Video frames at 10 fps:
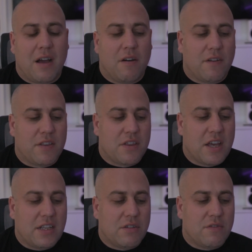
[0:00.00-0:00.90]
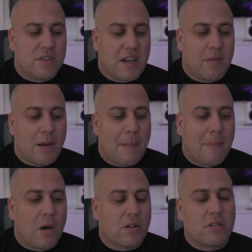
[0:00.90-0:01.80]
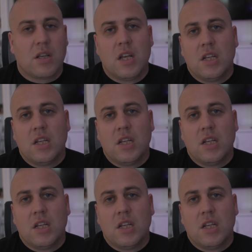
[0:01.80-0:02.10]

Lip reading: of a 32 terabyte box.